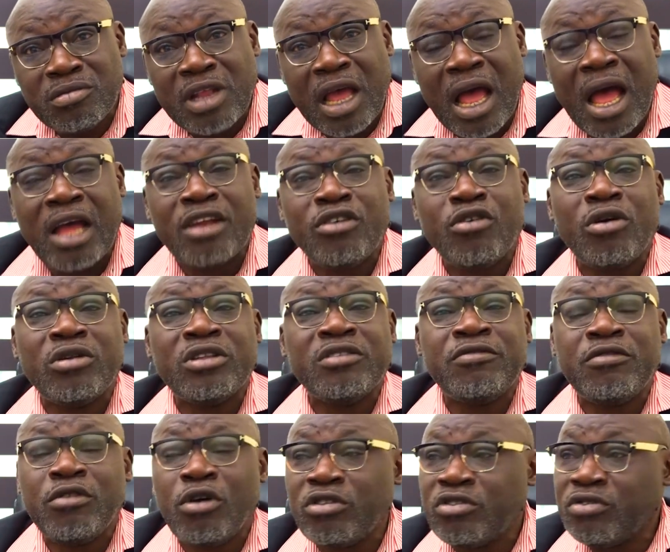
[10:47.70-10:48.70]
Add all the
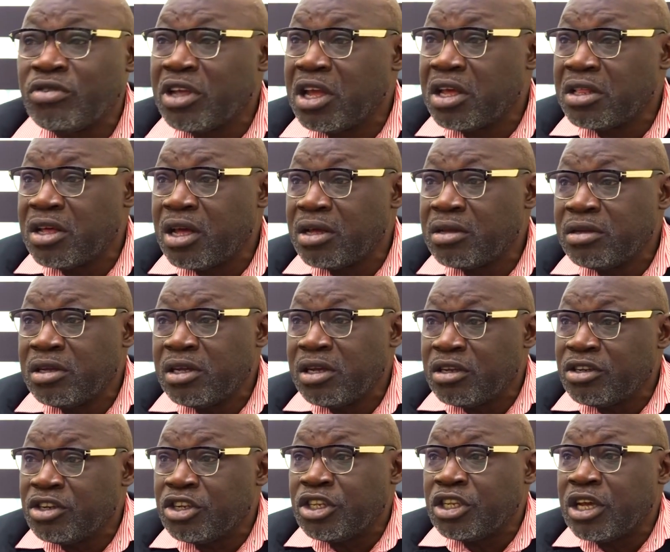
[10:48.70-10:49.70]
floors together.
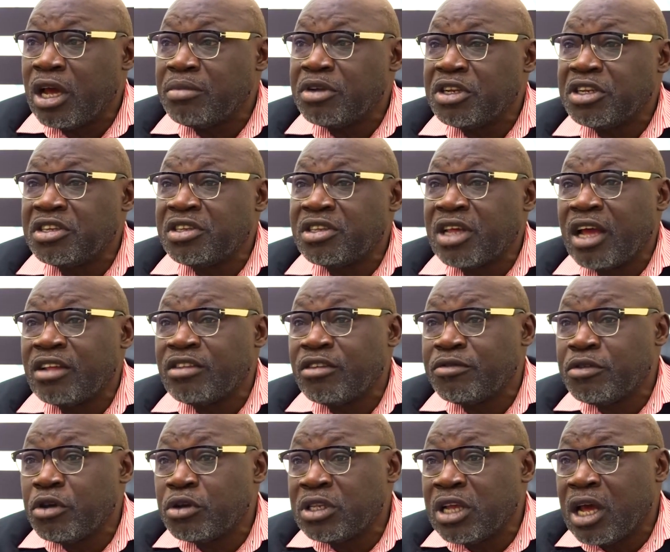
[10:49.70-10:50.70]
Determine the size
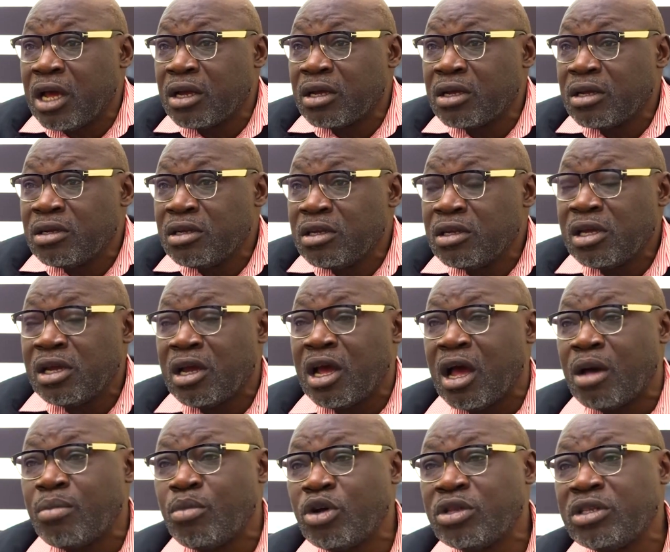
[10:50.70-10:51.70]
of your tank.
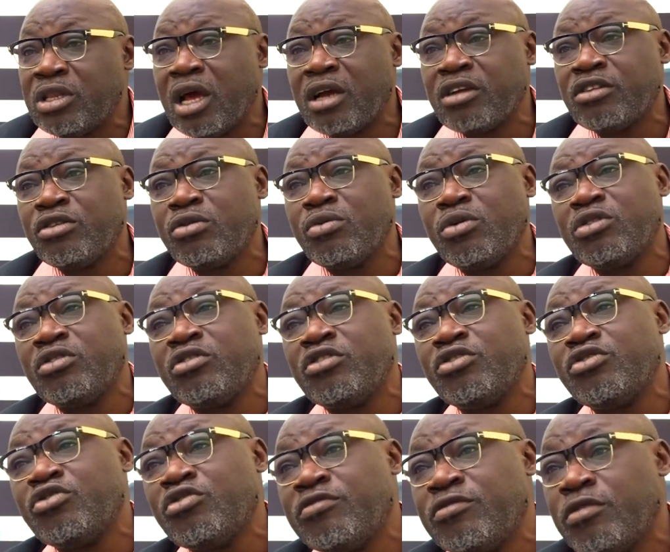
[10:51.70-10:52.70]
How much tank do you want to
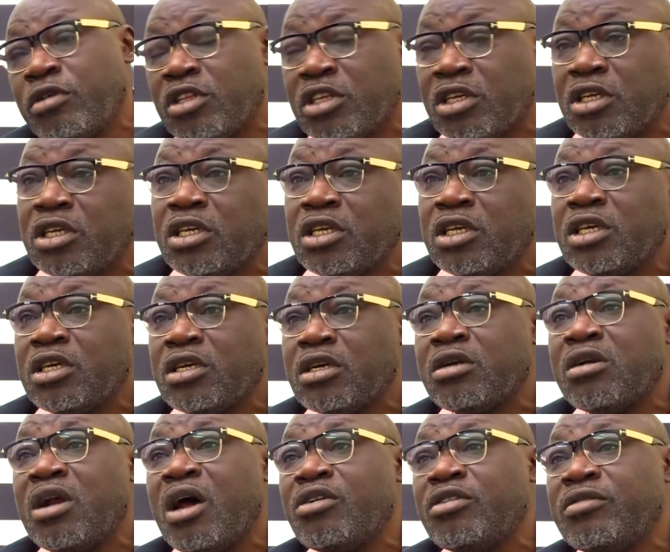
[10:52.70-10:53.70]
use for the
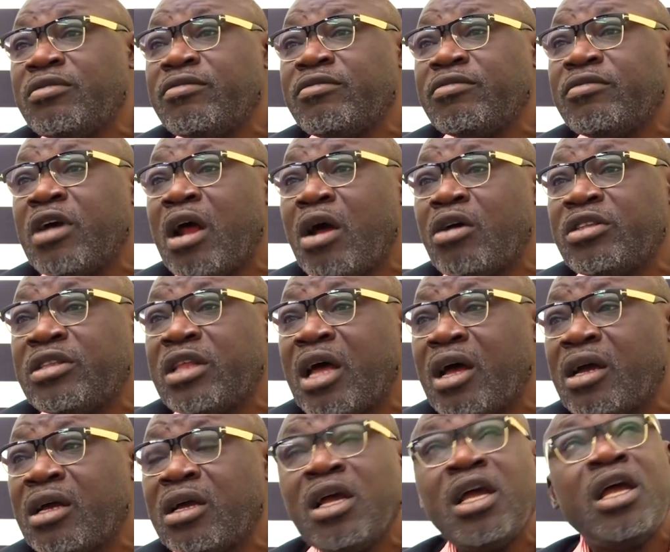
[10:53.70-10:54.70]
ground
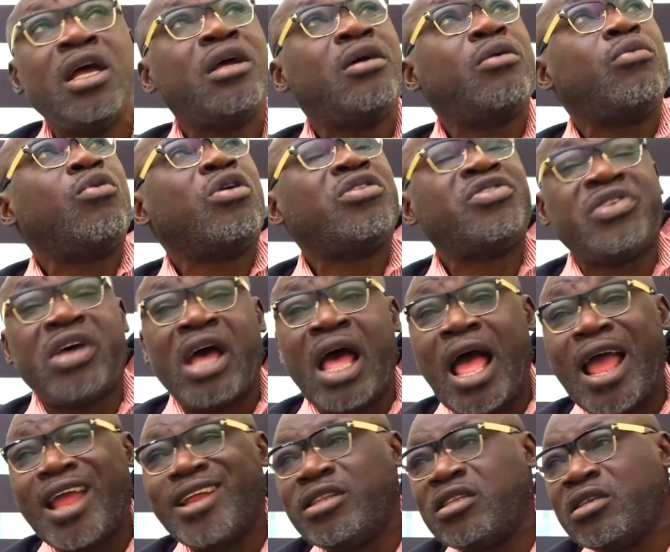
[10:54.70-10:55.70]
tank? What's the
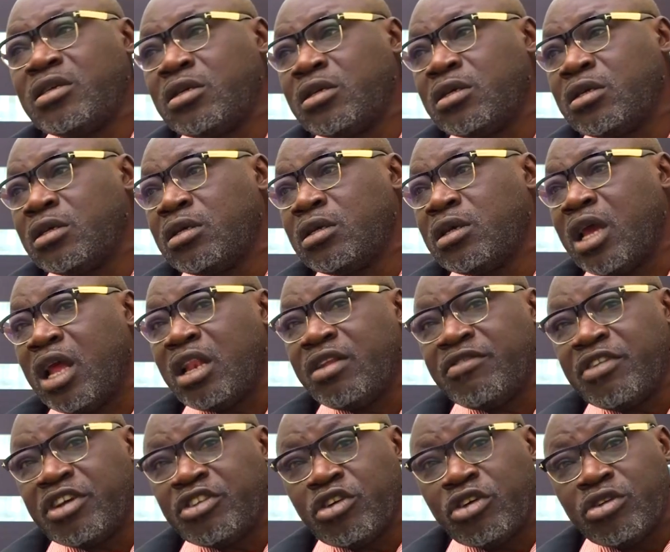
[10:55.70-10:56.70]
height,
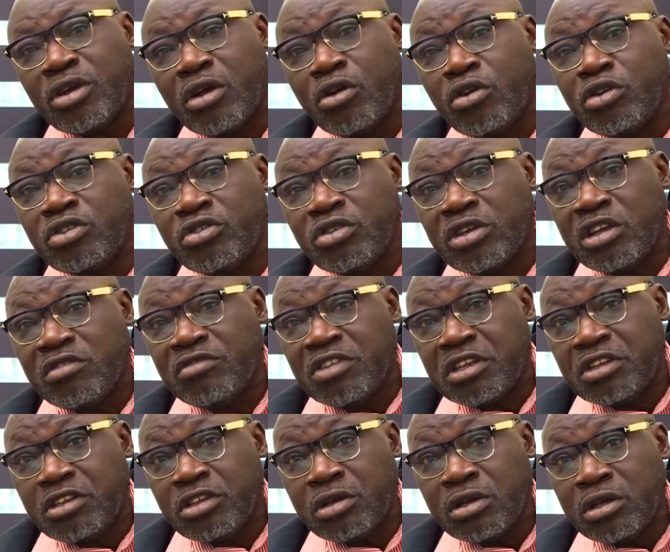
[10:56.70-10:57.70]
elevation you're going to give
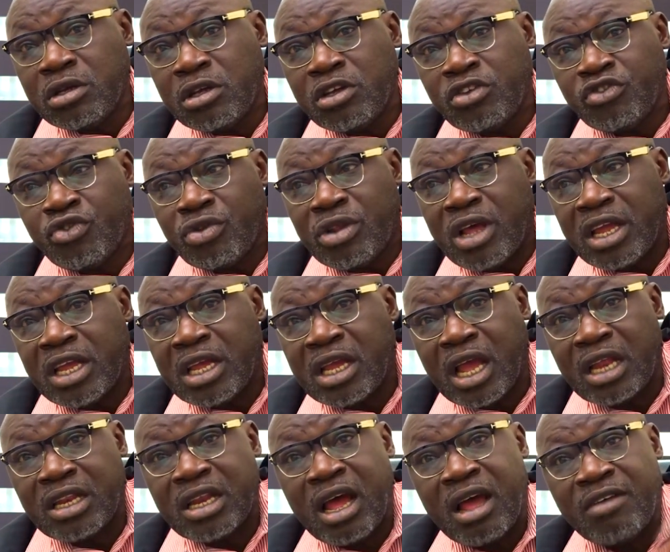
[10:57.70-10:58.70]
it so that it
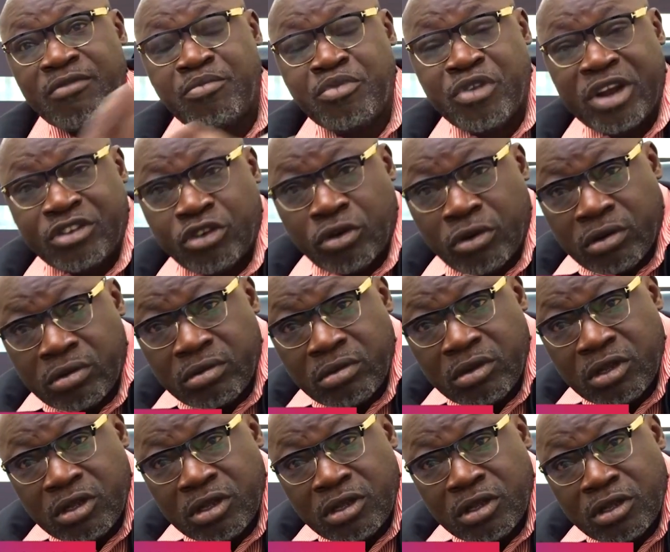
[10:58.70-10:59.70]
can have pressure
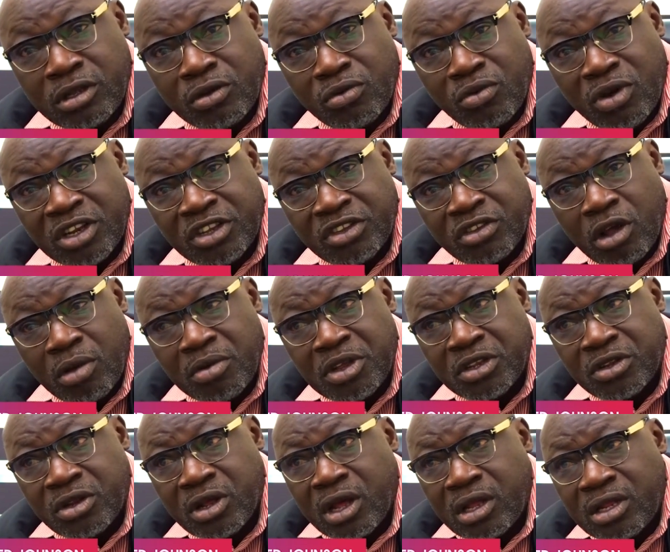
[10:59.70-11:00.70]
when it's coming
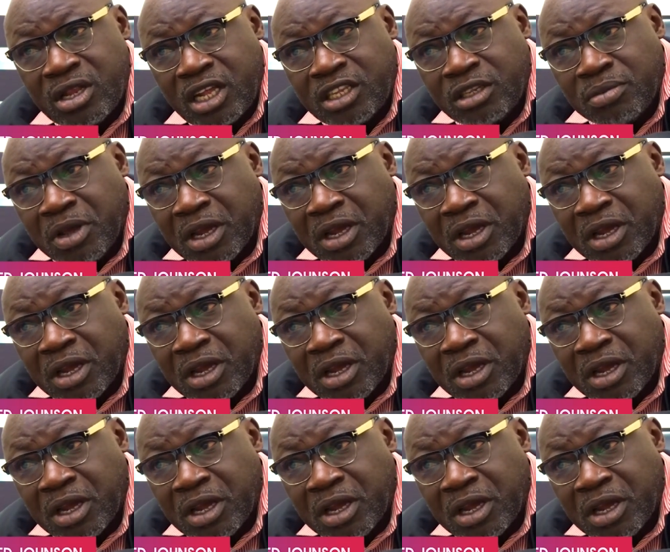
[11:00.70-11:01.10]
to the, that's